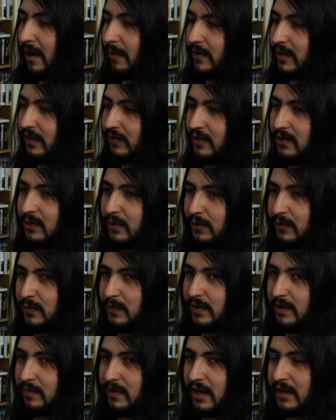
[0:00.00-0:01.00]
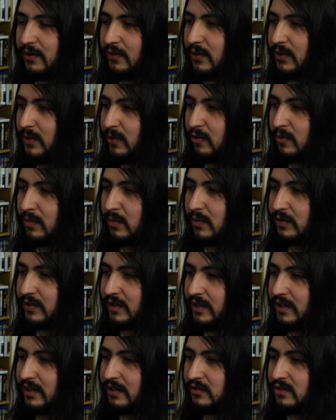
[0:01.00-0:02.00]
nominate The Northman, but I knew The Northman was
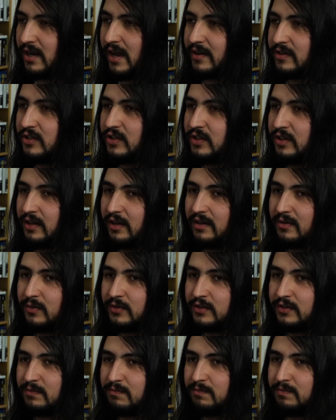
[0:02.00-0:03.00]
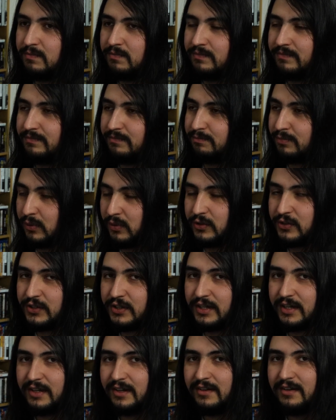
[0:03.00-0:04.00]
going to get jack shit, which is
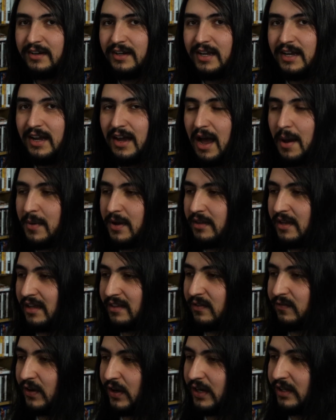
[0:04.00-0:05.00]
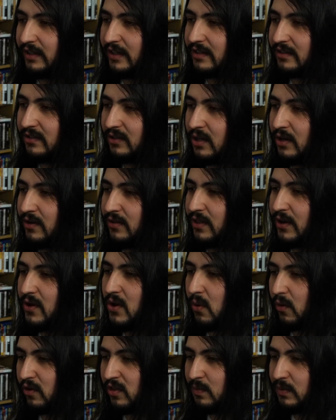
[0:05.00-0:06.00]
bullshit. I mean, at the very least, The
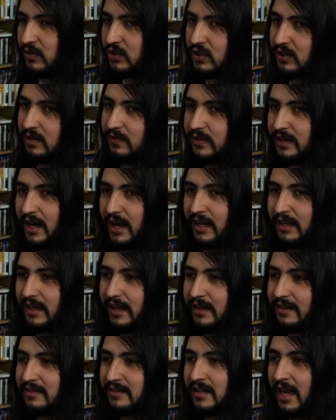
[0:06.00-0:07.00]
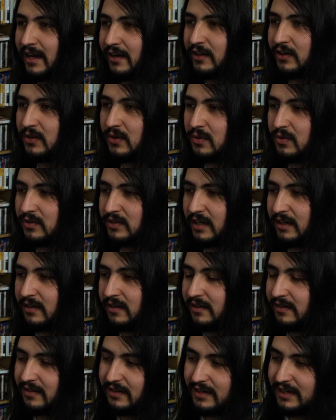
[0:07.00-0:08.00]
Northman should have got, like, technicals,
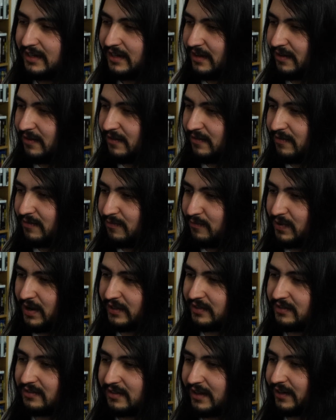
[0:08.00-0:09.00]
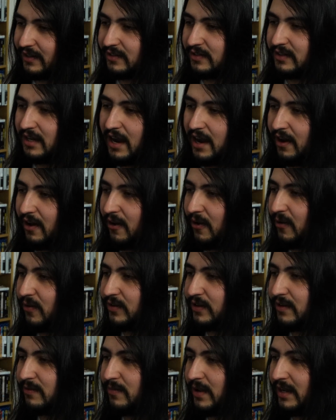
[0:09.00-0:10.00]
like, best, like,
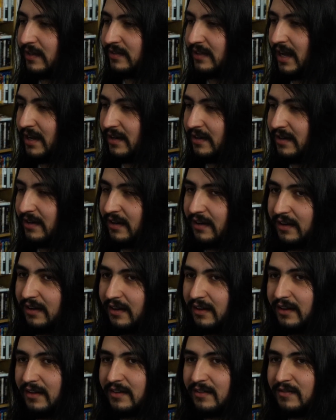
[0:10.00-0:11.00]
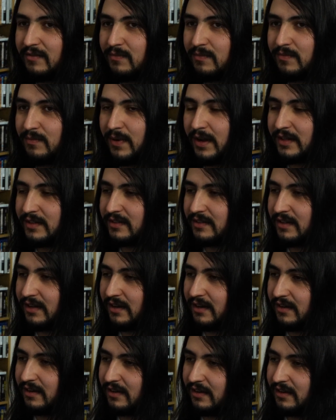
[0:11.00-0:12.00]
sound and best editing and best
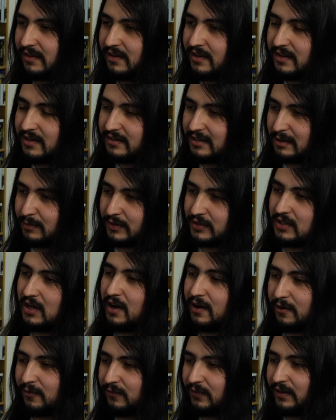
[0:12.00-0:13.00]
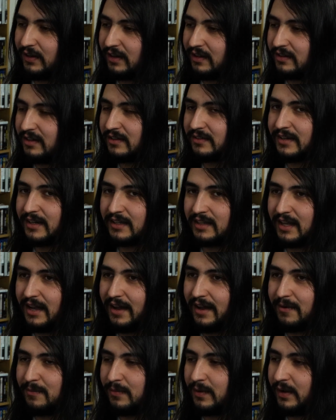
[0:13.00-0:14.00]
cinematography, things like
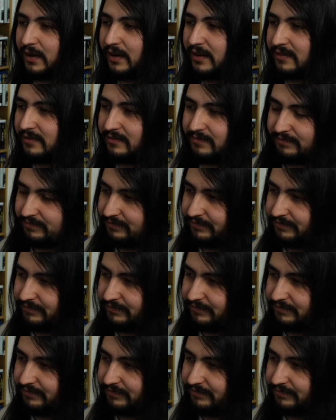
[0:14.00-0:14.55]
that, but...